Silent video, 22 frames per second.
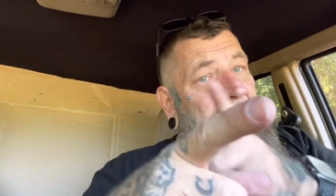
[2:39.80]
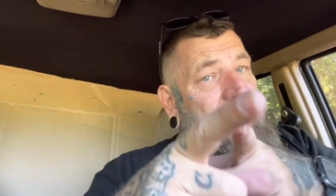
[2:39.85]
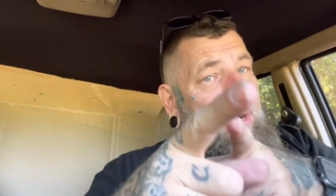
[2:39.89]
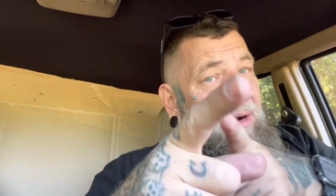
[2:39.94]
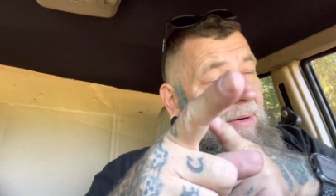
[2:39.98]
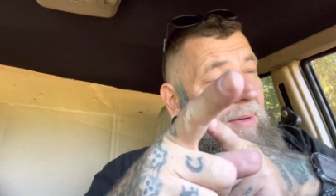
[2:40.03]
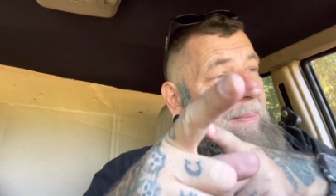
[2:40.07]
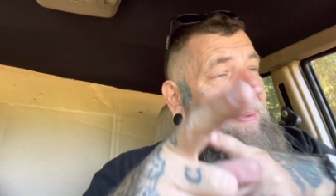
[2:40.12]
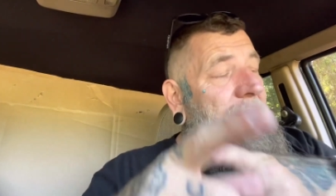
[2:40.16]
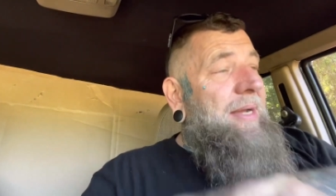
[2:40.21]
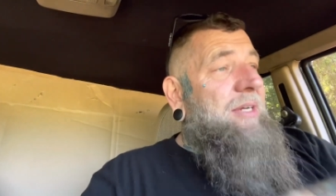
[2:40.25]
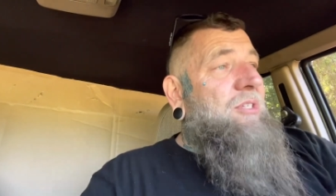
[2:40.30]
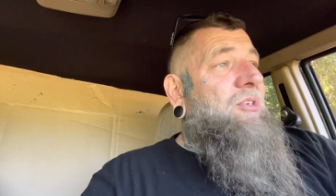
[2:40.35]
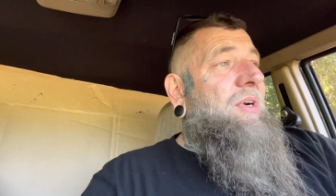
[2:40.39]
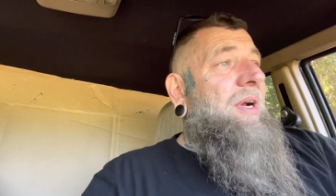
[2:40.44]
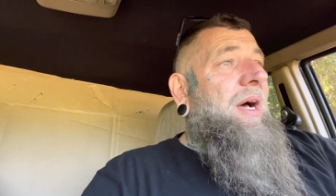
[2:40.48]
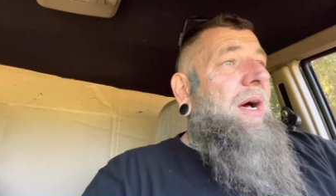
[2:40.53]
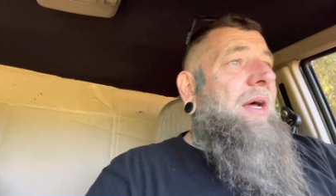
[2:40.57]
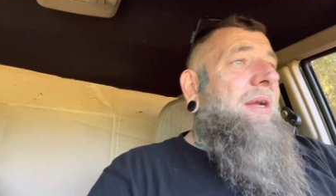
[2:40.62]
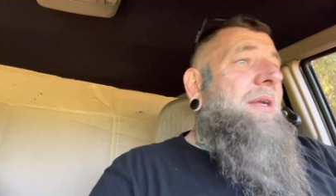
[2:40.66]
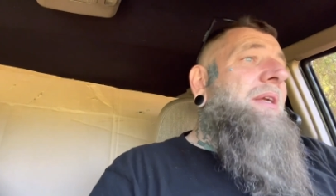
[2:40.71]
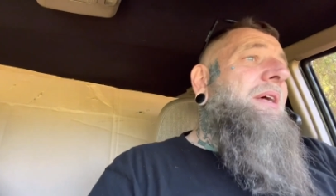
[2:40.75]
here and
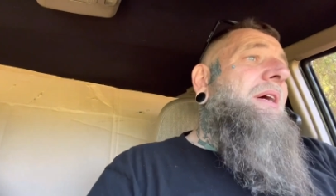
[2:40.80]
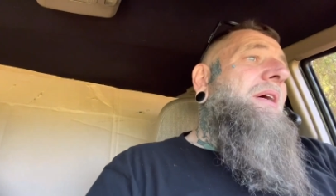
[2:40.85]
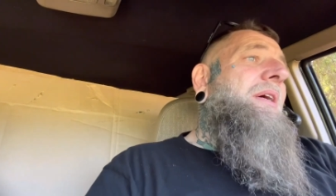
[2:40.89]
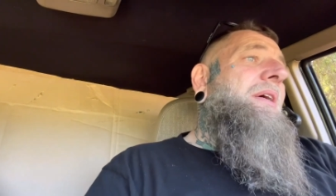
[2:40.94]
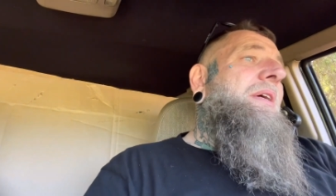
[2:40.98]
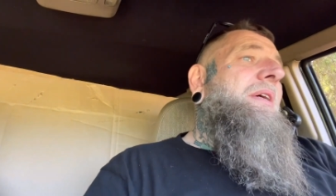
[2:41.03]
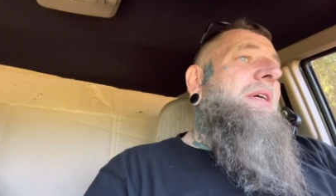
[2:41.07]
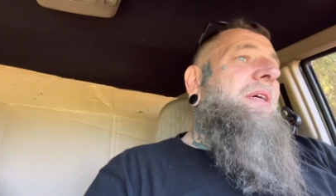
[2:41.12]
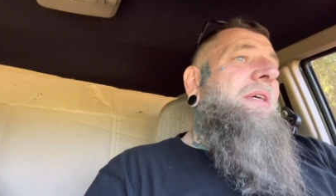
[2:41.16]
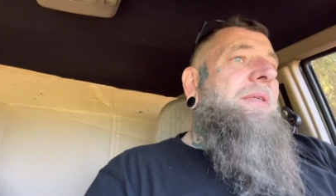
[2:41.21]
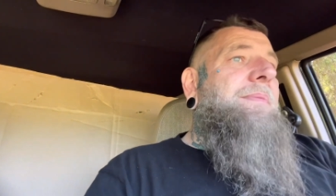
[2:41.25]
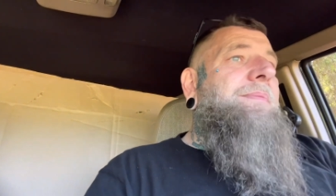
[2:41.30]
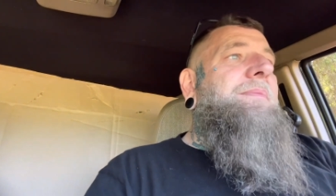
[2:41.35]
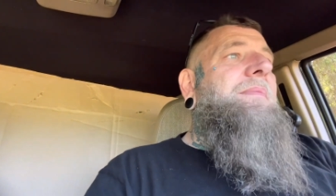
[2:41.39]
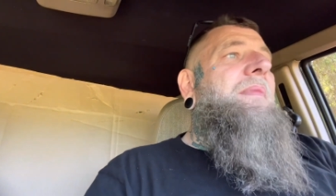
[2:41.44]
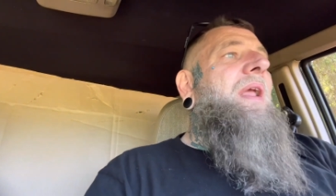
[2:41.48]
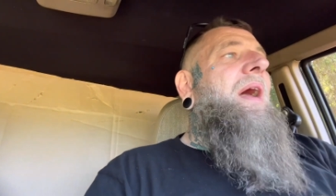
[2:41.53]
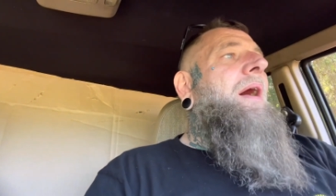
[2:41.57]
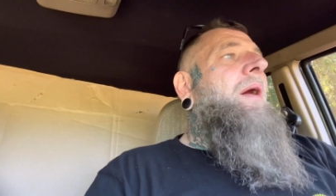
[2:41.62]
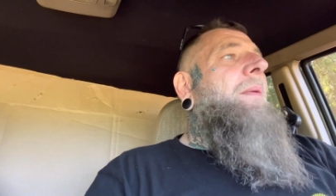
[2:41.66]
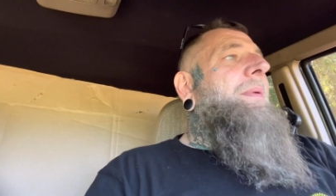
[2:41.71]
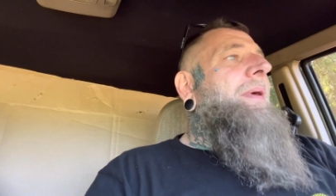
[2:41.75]
Patreon,
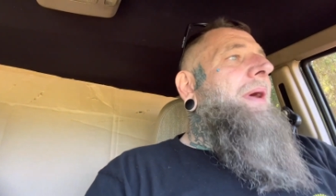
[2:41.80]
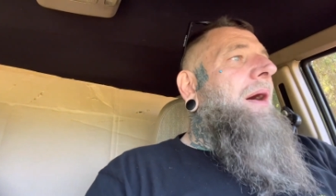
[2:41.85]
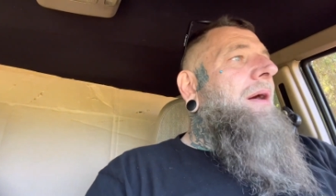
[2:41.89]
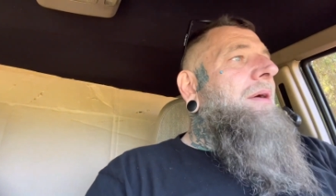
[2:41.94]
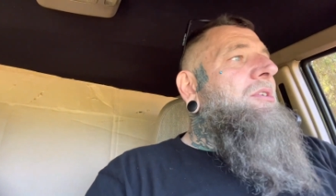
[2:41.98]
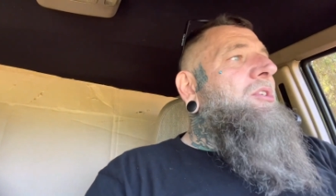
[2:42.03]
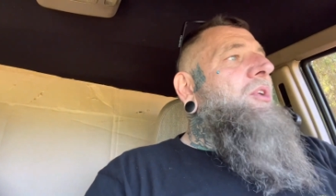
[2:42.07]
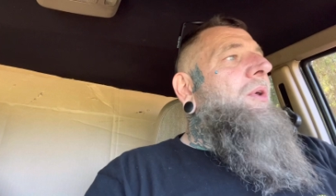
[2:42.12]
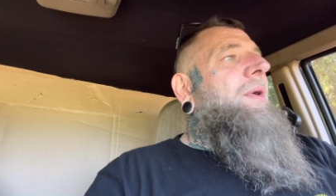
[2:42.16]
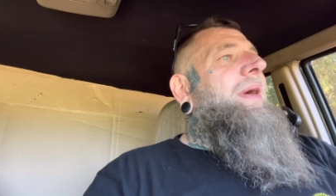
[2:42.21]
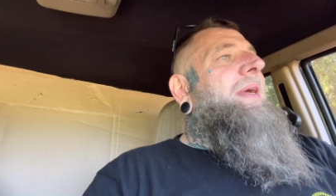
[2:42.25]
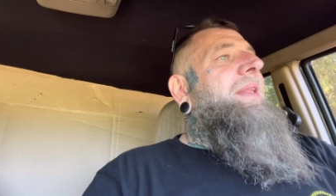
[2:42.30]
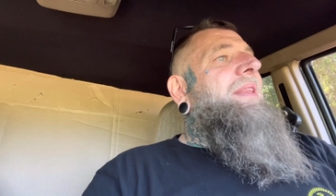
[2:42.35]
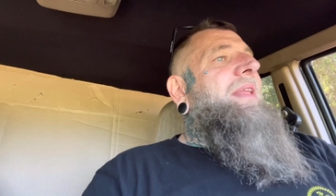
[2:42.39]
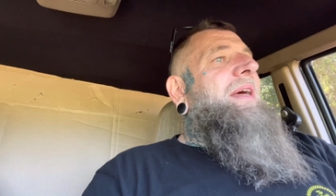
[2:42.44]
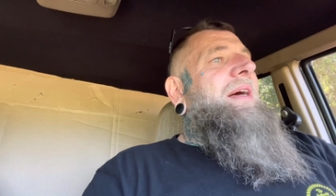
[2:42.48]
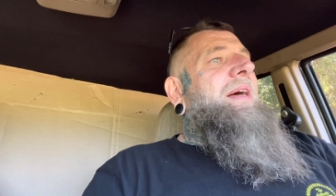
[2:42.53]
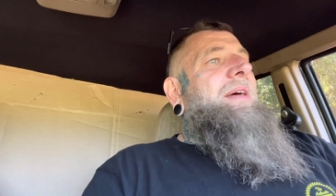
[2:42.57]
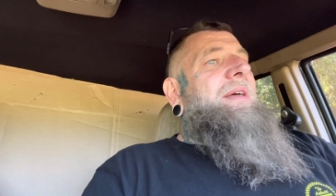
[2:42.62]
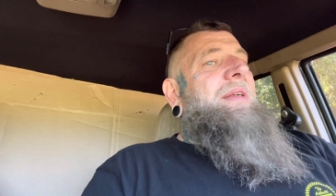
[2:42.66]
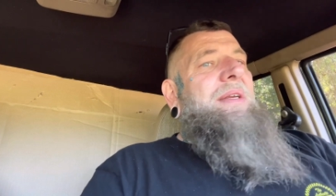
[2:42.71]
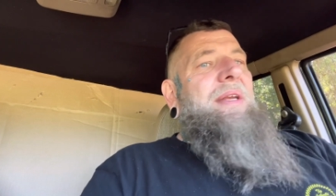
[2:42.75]
I hope y'all enjoyed
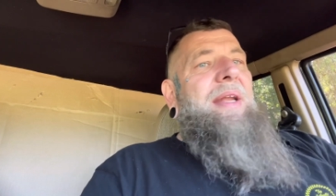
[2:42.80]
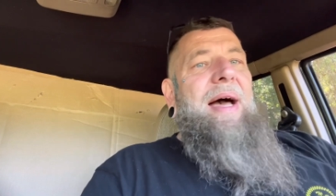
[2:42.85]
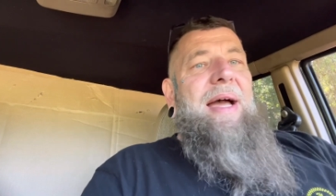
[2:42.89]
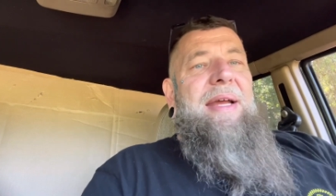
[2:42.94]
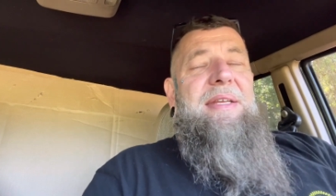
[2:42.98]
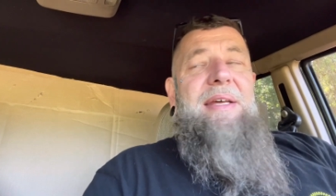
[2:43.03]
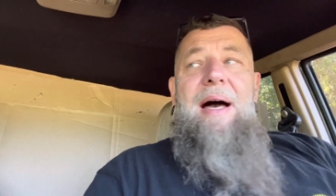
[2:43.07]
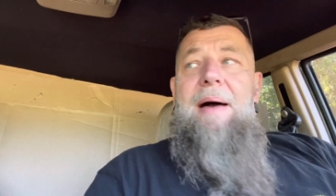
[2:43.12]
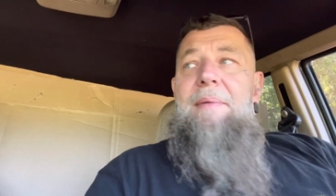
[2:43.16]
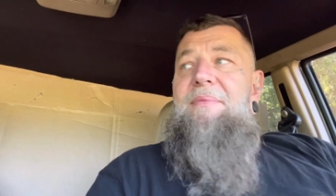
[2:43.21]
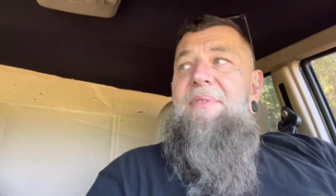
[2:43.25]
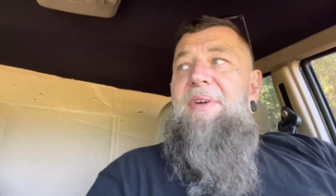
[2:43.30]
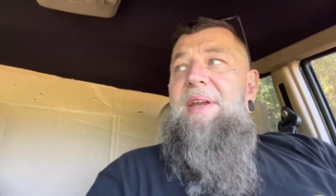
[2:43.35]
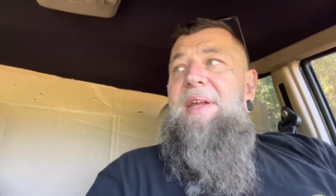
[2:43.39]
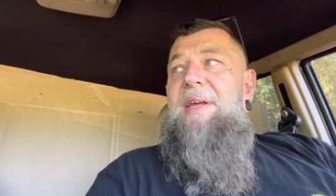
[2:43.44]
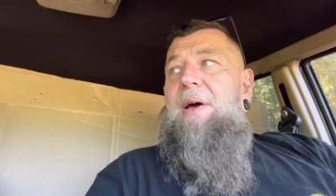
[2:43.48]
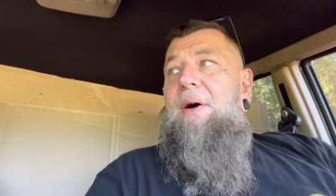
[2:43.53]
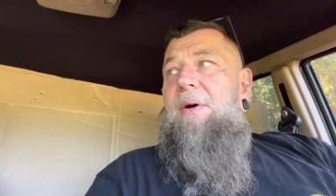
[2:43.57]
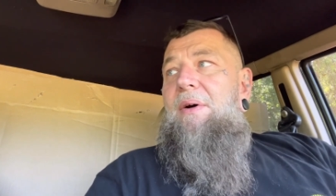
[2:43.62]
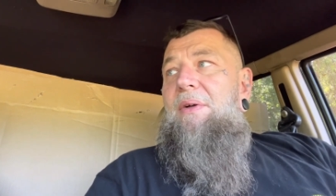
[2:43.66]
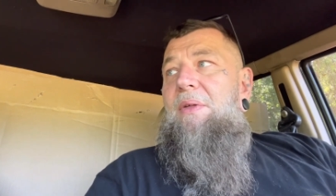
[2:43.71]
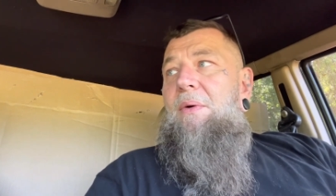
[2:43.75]
the nighttime
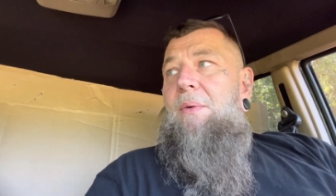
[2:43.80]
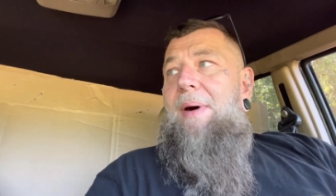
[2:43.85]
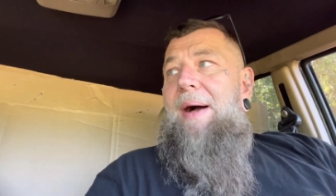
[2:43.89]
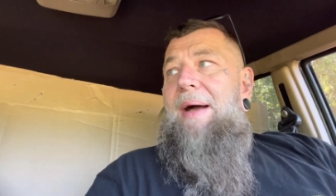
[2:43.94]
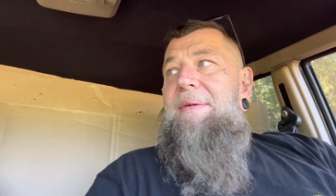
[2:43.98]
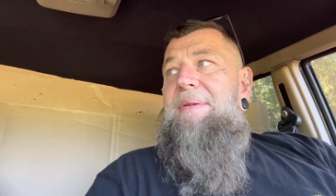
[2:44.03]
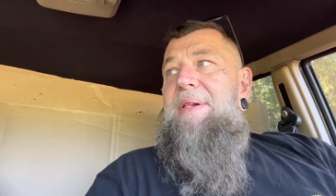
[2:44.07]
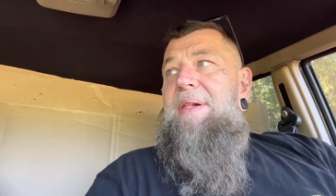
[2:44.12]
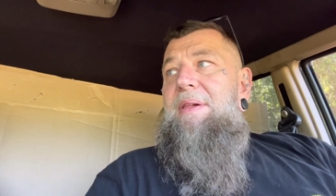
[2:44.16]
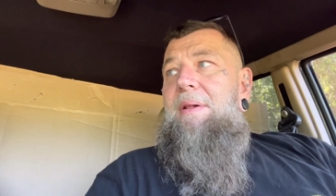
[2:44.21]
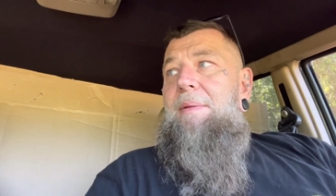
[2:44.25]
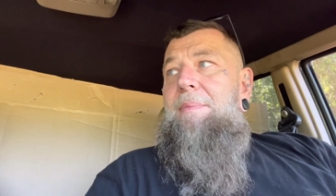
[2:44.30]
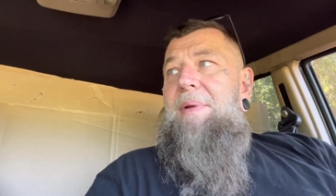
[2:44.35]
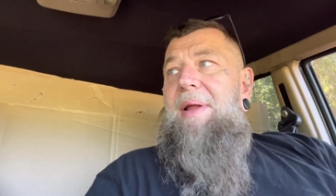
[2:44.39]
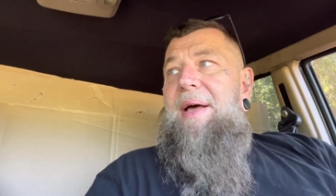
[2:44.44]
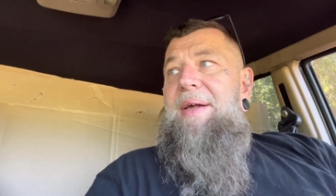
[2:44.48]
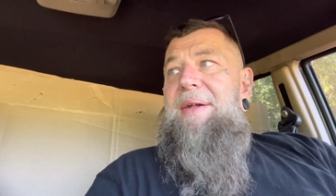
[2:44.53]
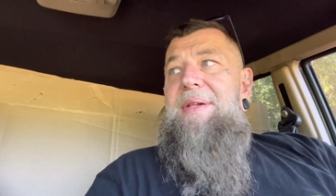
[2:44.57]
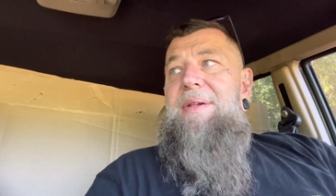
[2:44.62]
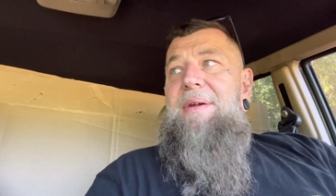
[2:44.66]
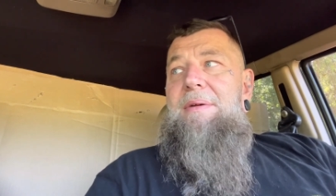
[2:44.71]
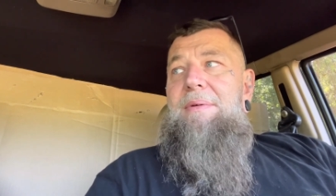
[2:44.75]
video of the wife's little
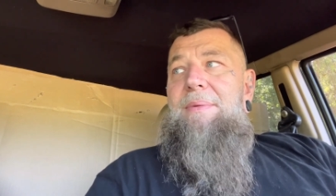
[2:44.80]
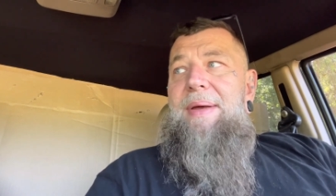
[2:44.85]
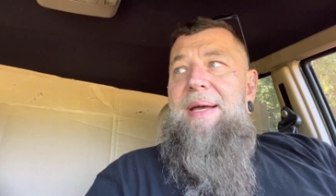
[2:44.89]
blazer.